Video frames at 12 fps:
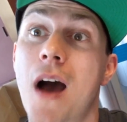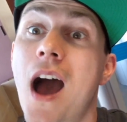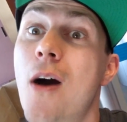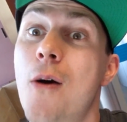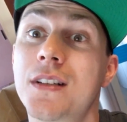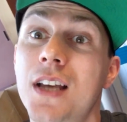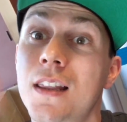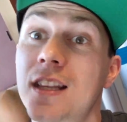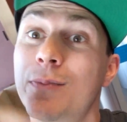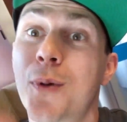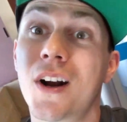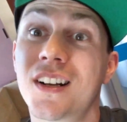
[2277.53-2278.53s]
I always hate this
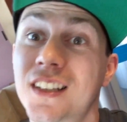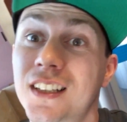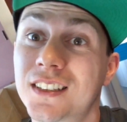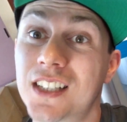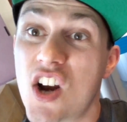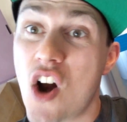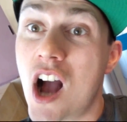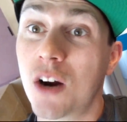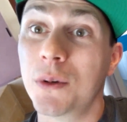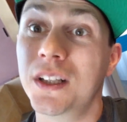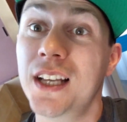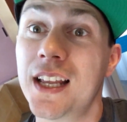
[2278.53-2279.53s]
part because I sit here
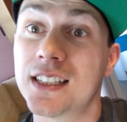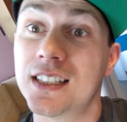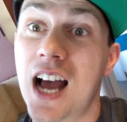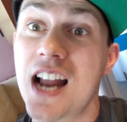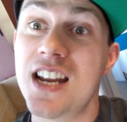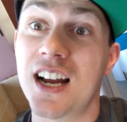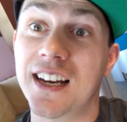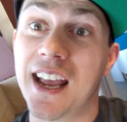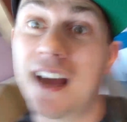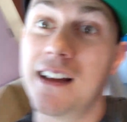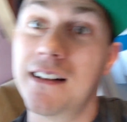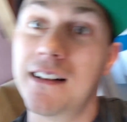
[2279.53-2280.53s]
awkwardly and it's not done
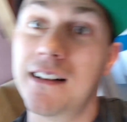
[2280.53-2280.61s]
yet.